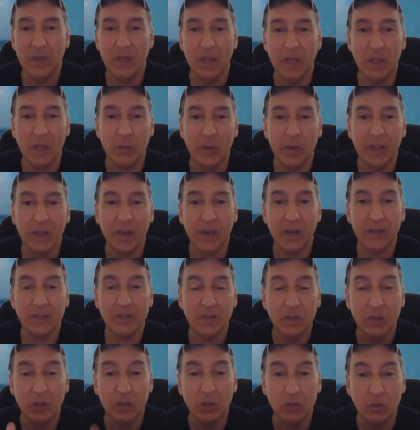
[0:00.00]
Anyway, guys,
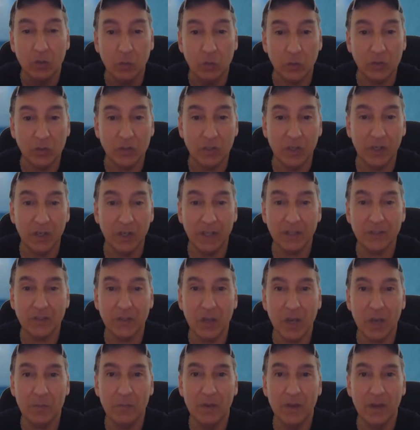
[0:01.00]
talk to you the next
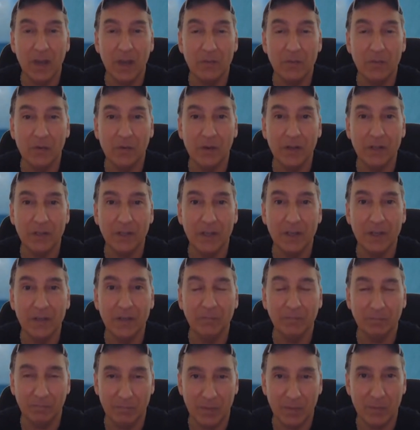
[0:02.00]
time. Have a great day.
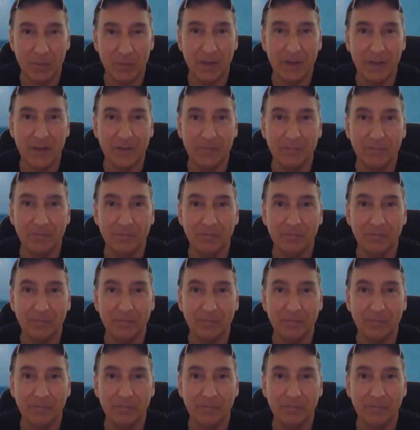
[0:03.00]
Bye bye now.